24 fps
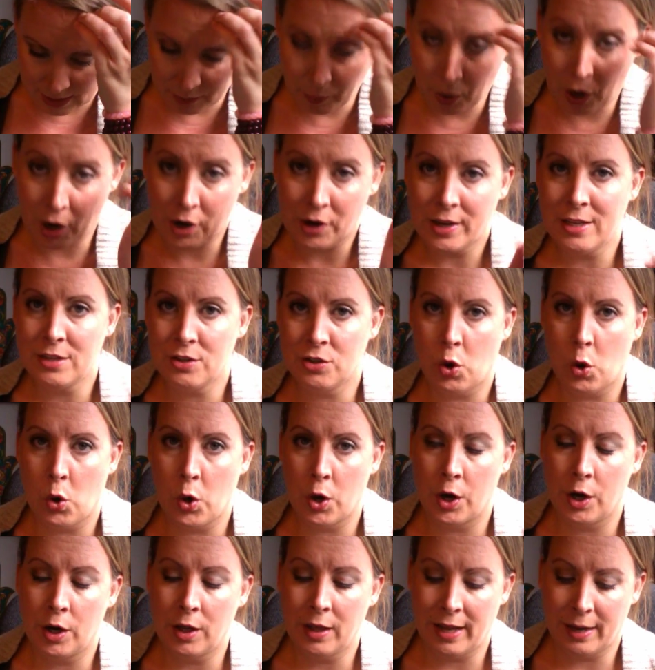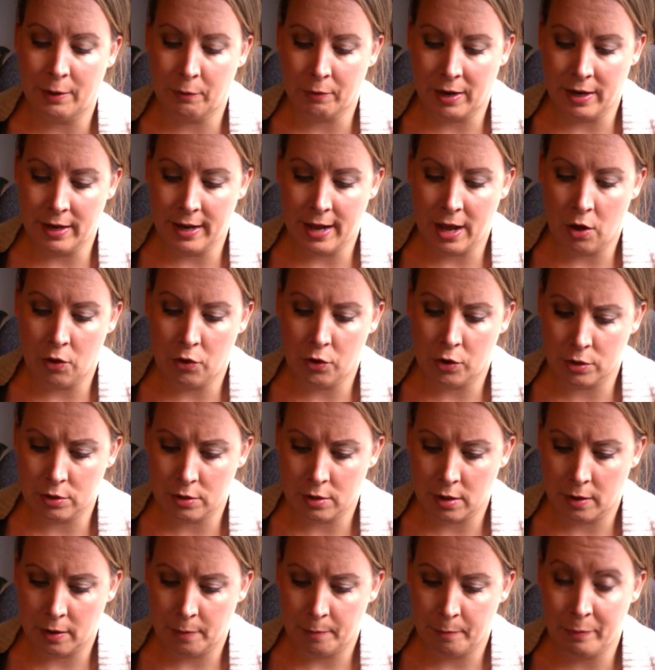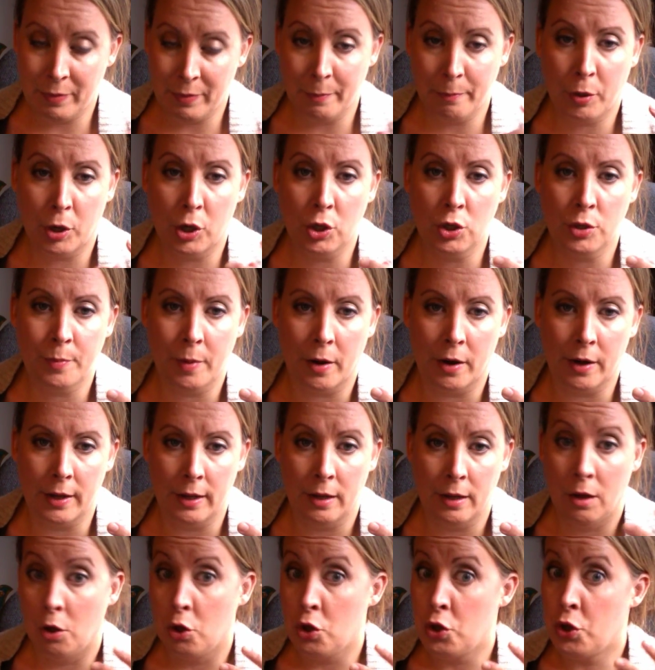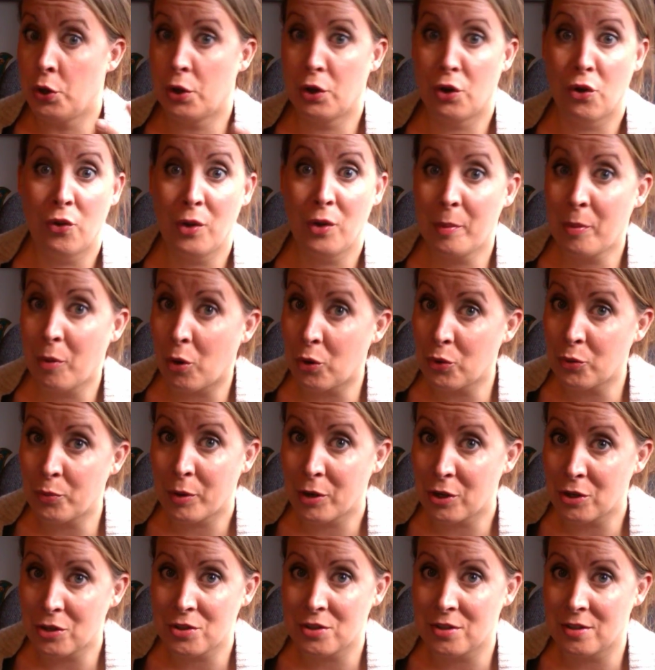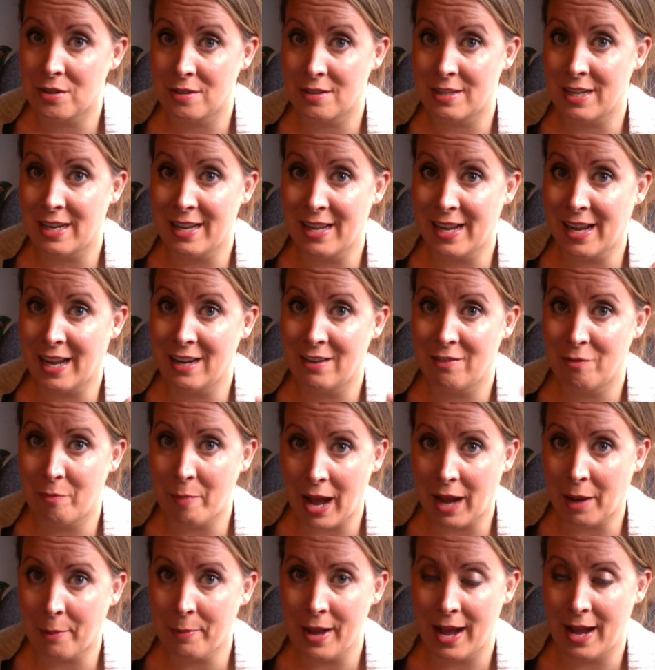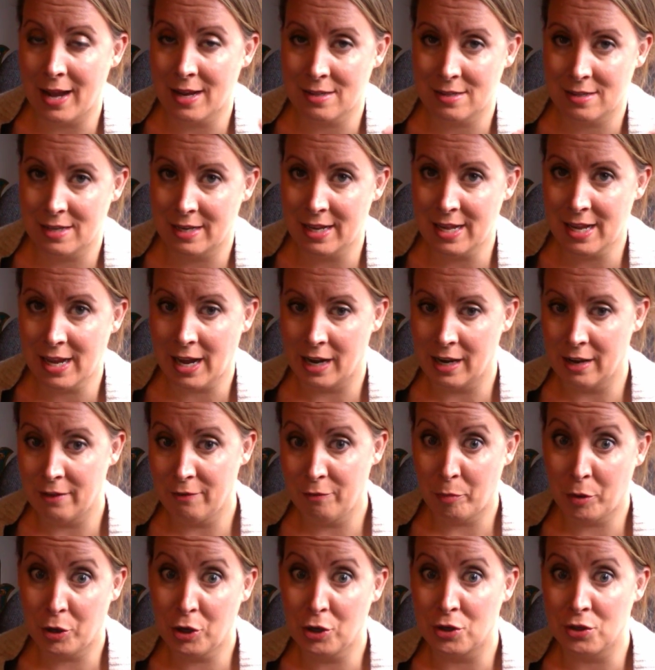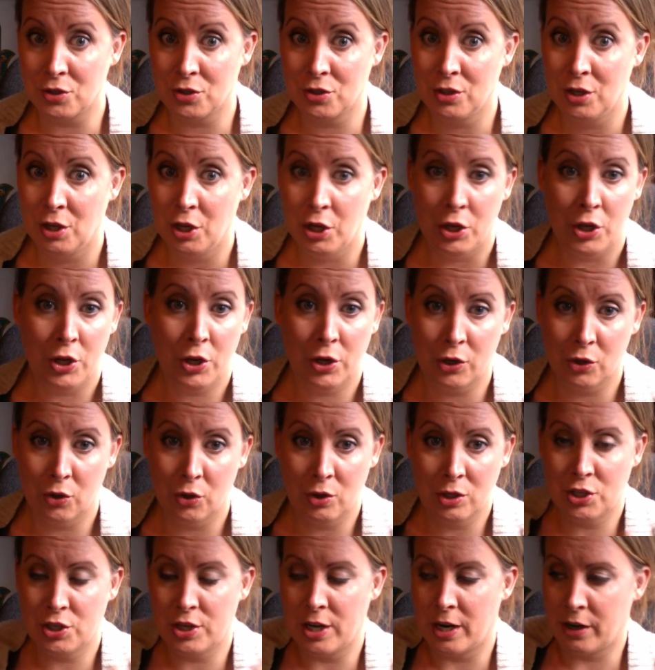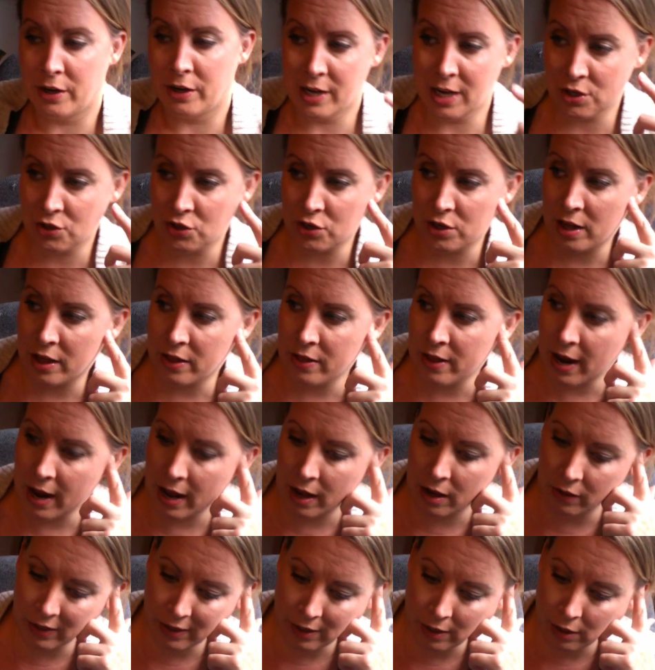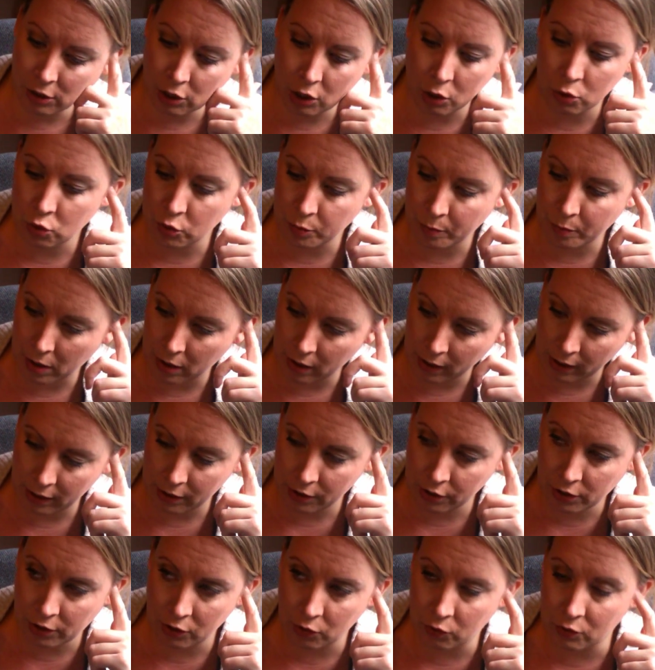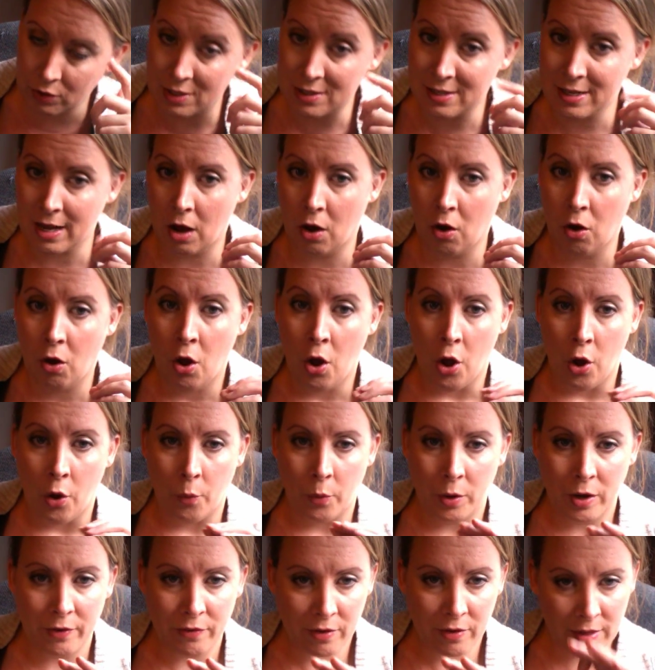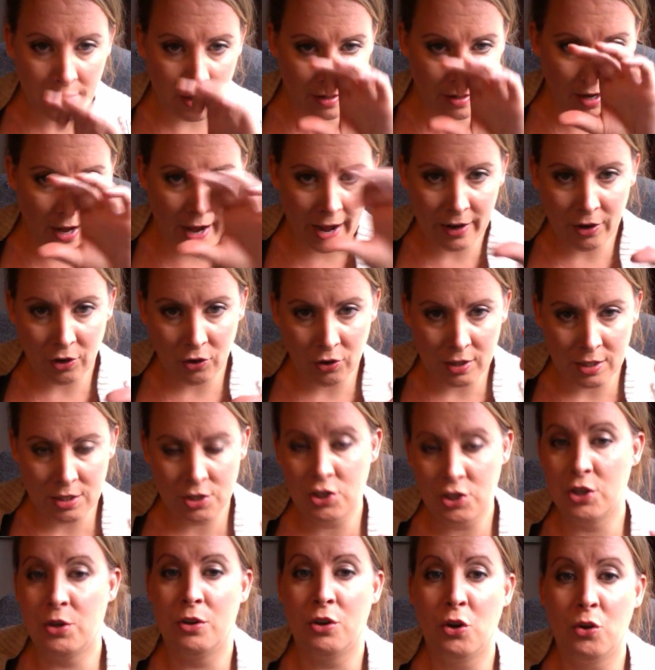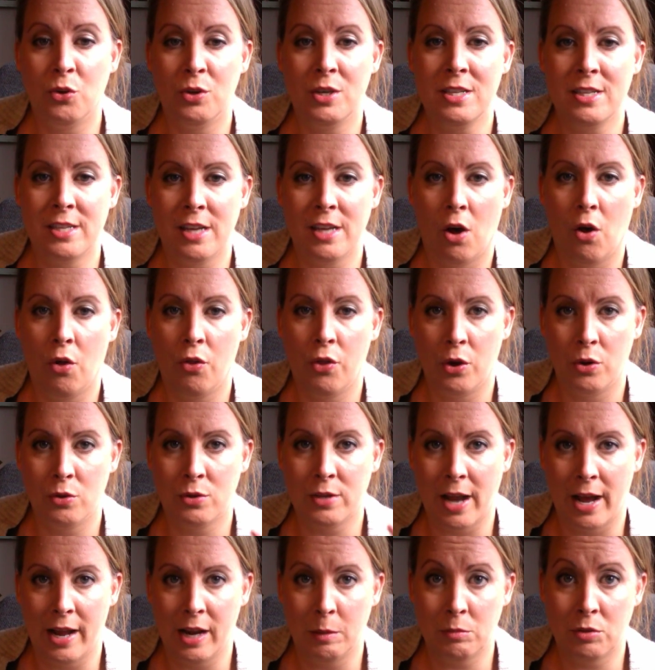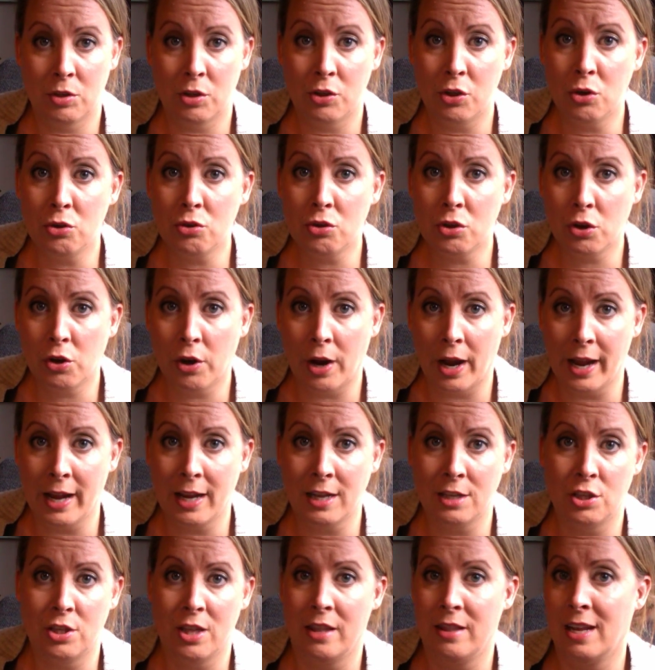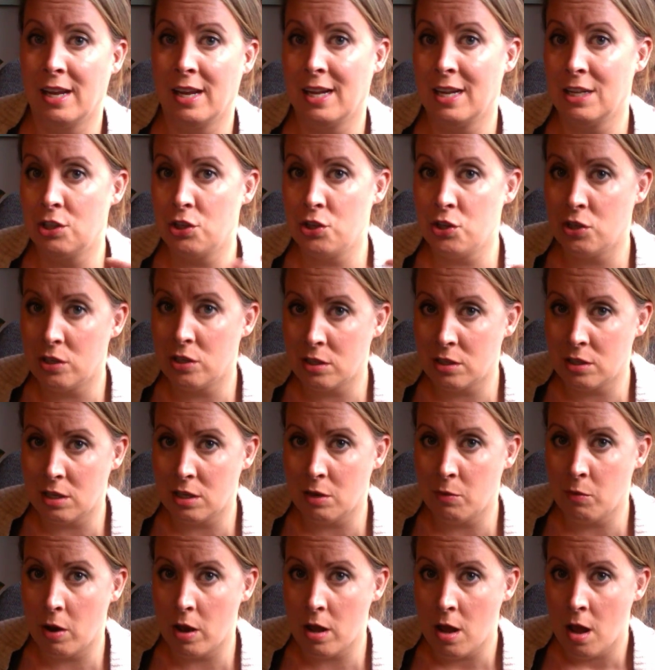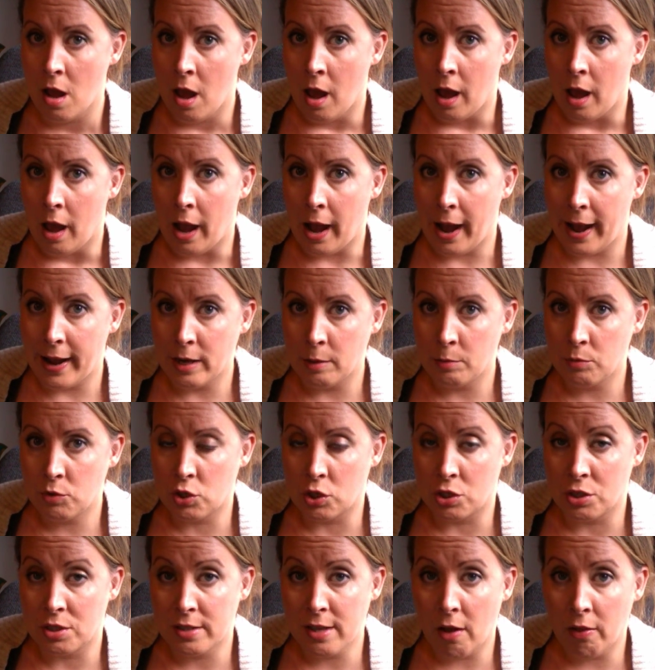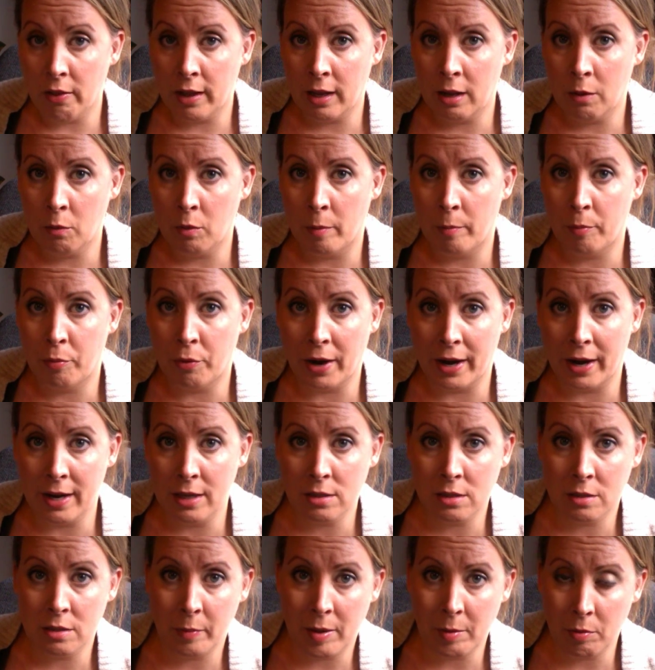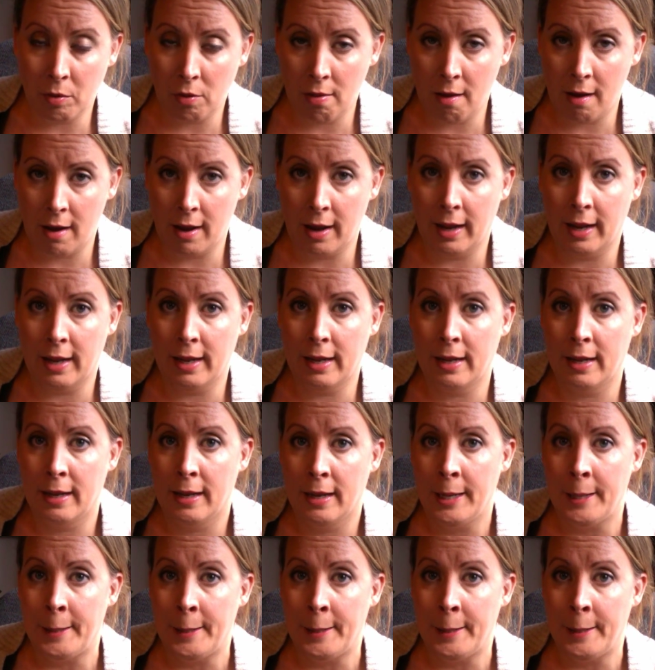Parties are, like right now, there's a purse party. You can only post purses, any kind of backpacks, any kind of purse. You can only share. Yesterday they had like a coach party, and you can only sell whatever that title is. You can only sell those items, and those are great because then it gets you to see what items are selling, what brands people like.